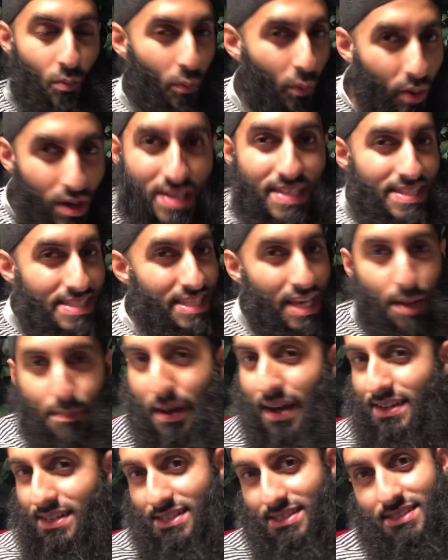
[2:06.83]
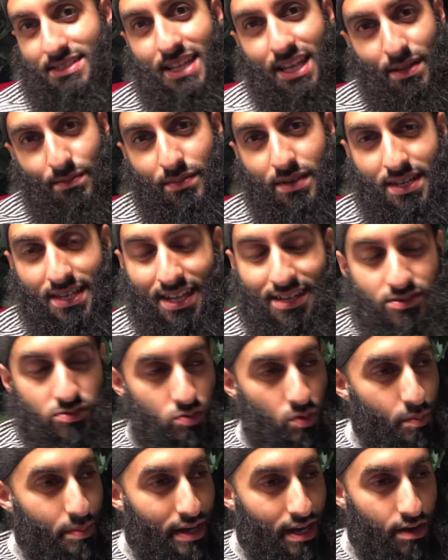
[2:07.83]
What is it about this statement that's
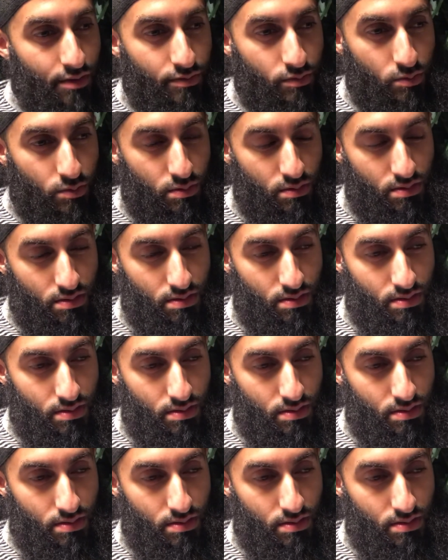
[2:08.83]
so powerful?